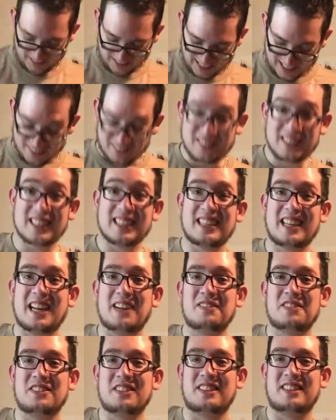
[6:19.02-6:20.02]
Yeah, I'm really
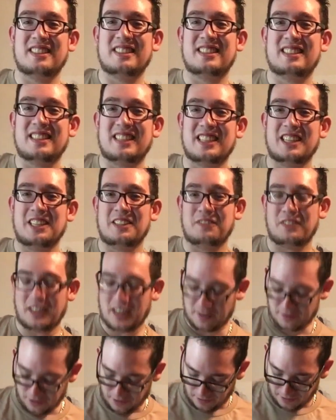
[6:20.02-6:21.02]
happy with this shirt. If you
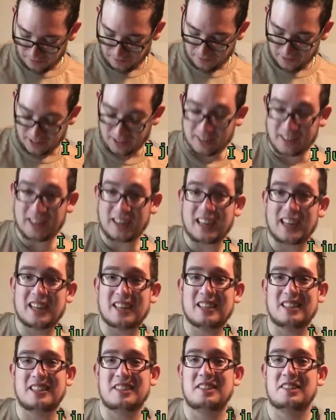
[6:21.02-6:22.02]
haven't already figured it
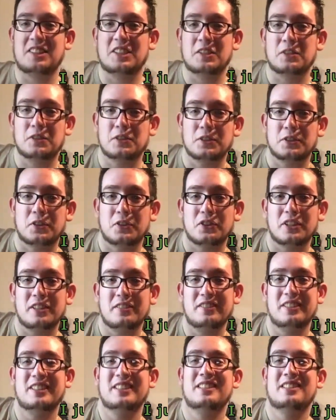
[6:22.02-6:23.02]
out, it's General
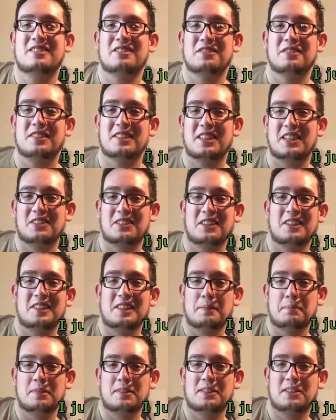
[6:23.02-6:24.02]
Grievous from Star Wars
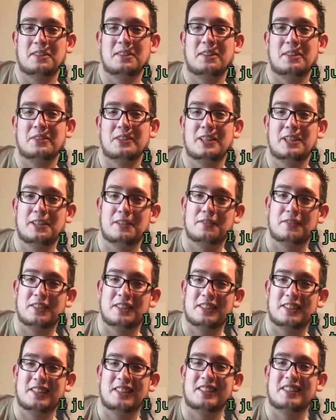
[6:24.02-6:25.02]
Episode 3,
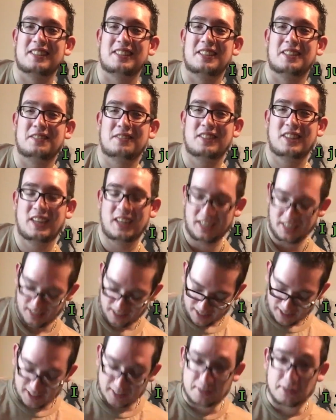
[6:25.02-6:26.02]
Revenge of the Sith.
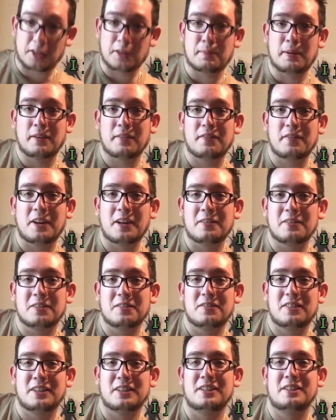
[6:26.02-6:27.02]
He's one of my
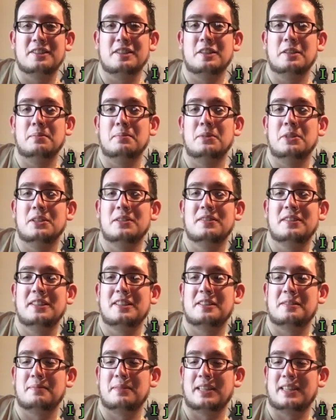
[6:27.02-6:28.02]
favorite villains in the
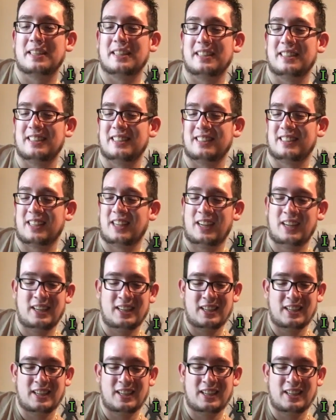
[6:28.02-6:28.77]
movies because